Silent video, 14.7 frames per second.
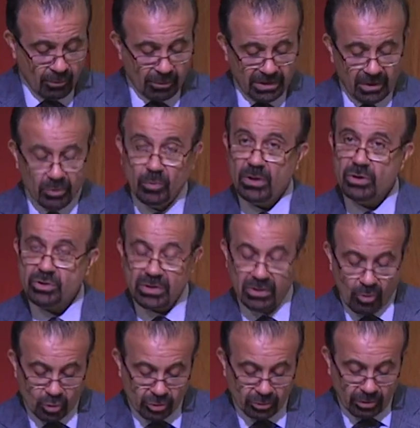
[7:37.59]
within which
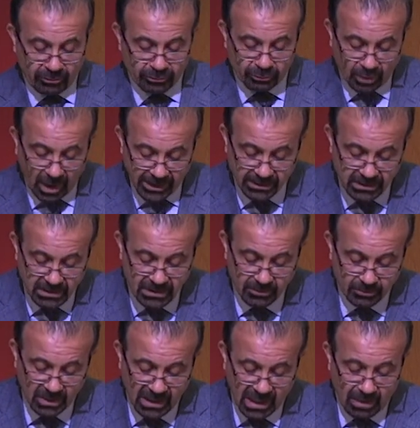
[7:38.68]
the notion of
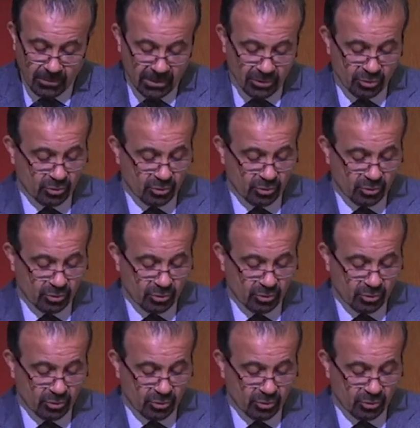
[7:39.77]
rights became